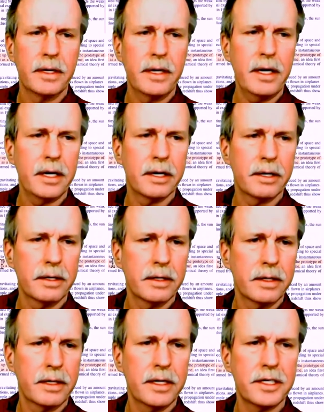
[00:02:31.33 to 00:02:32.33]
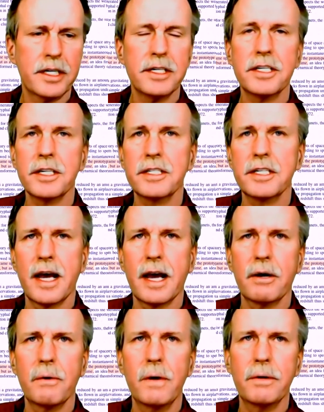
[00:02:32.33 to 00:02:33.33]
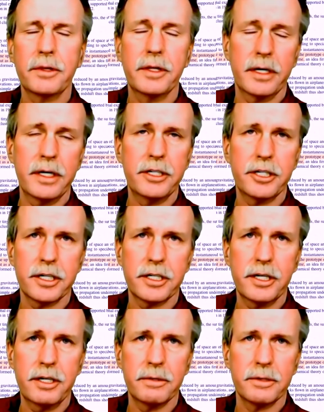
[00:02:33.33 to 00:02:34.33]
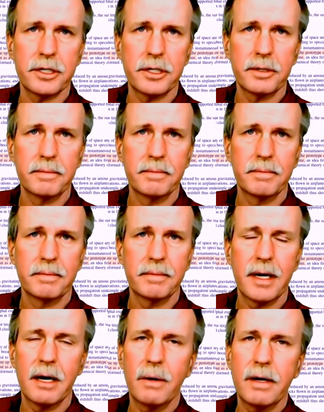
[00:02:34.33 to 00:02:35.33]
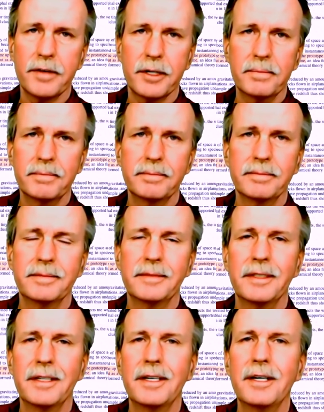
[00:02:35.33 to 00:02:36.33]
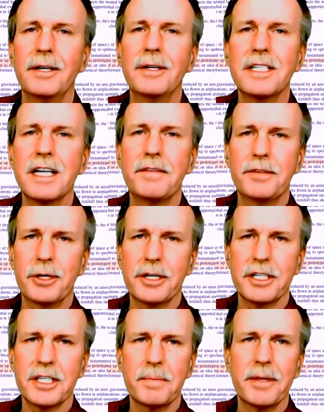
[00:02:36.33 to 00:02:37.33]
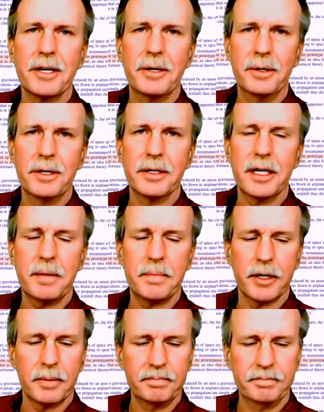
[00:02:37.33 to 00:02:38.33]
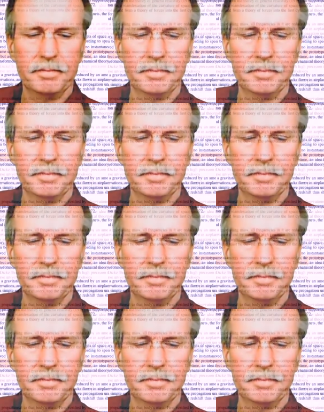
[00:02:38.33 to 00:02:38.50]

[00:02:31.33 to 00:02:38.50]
here is his exact quote that he just used. However, let's have a look at something a little deeper.